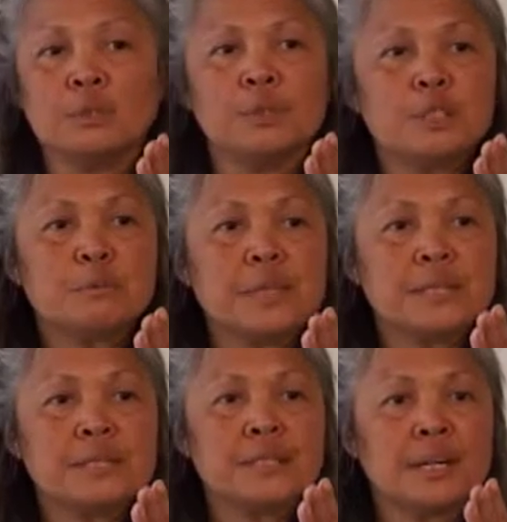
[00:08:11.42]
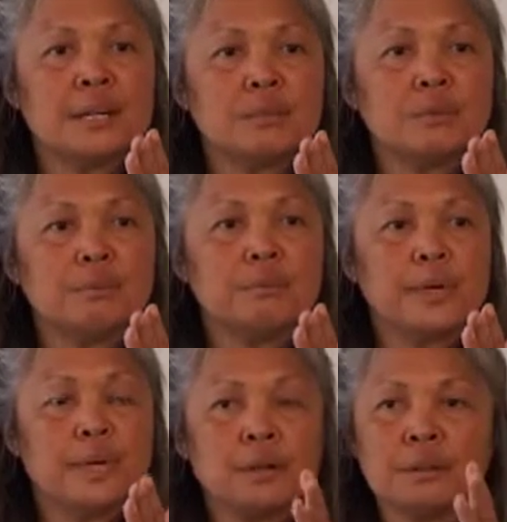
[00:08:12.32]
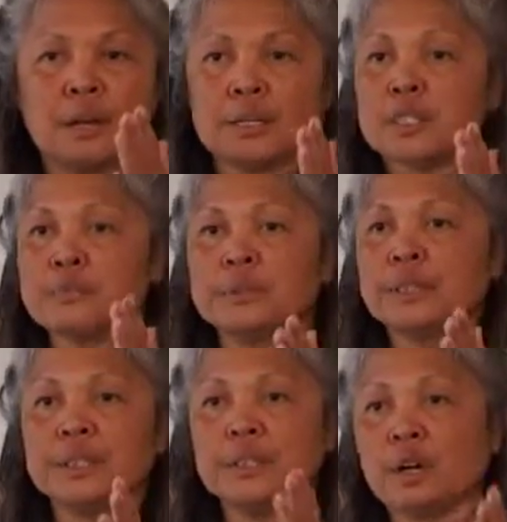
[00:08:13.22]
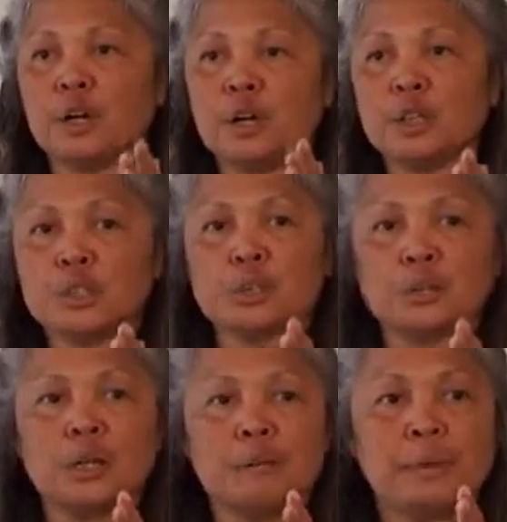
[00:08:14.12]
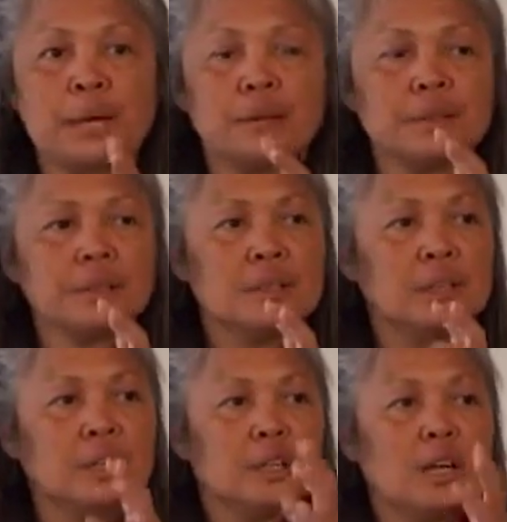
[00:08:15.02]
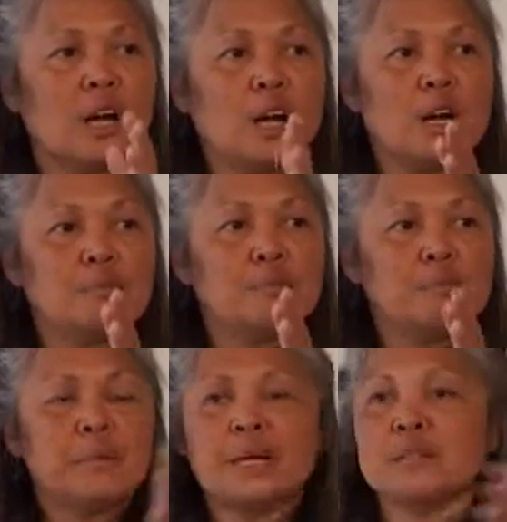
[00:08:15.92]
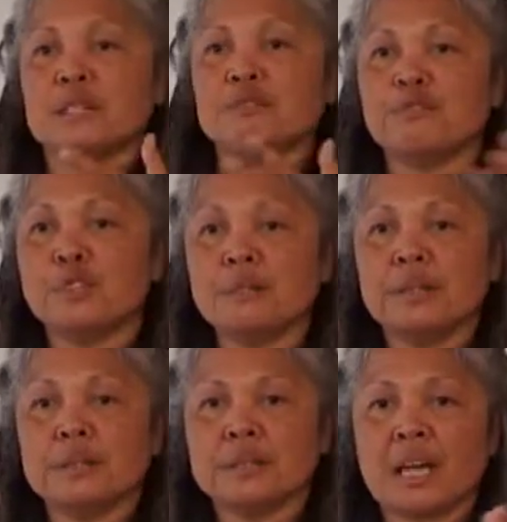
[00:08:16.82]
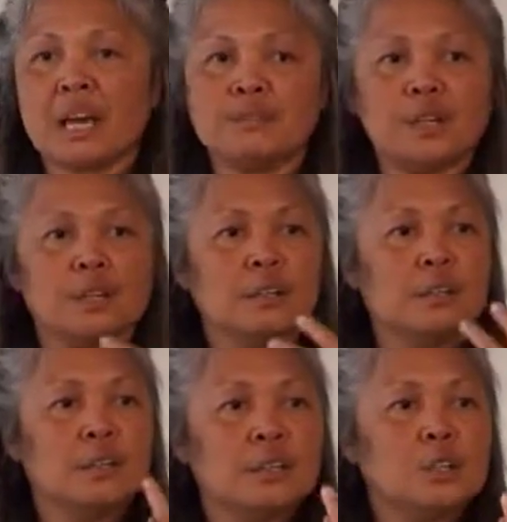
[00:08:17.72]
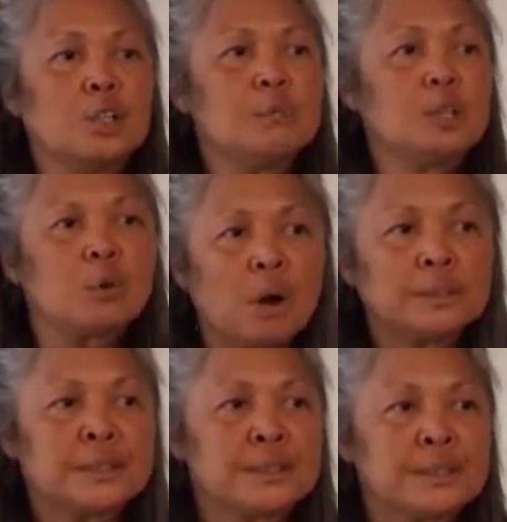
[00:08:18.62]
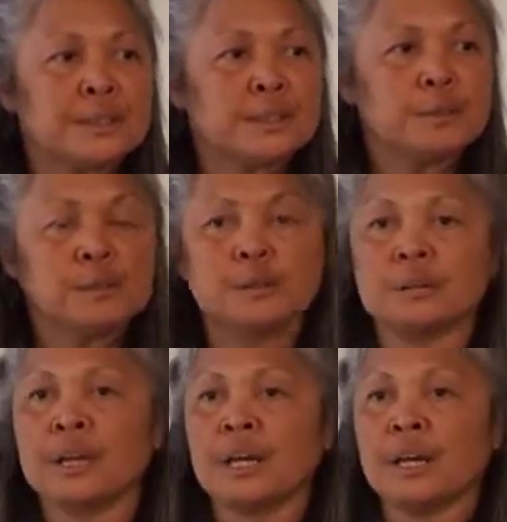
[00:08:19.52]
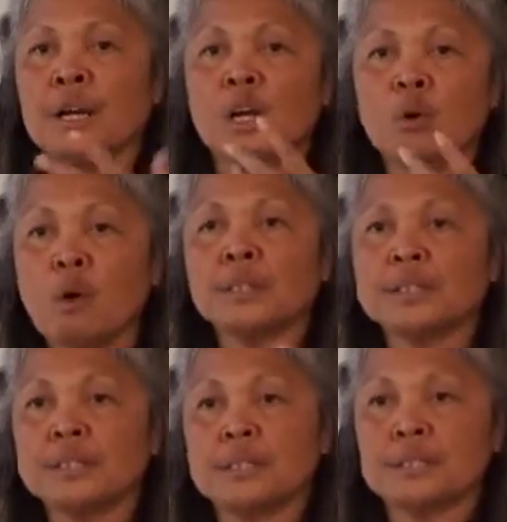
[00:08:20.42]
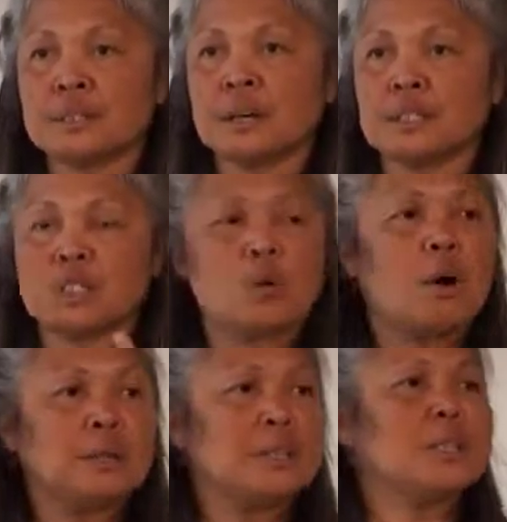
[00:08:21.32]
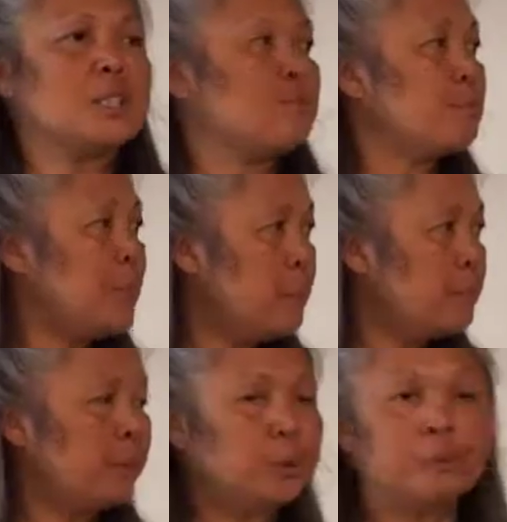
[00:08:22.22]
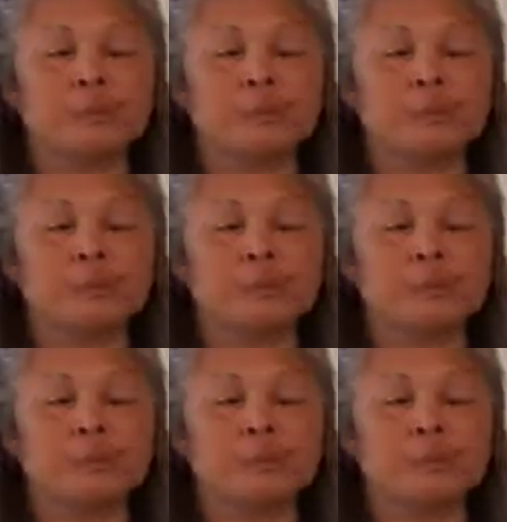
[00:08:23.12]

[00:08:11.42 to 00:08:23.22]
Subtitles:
which means that we are not split in our culture about males and females having human qualities, okay? Qualities are just qualities of people.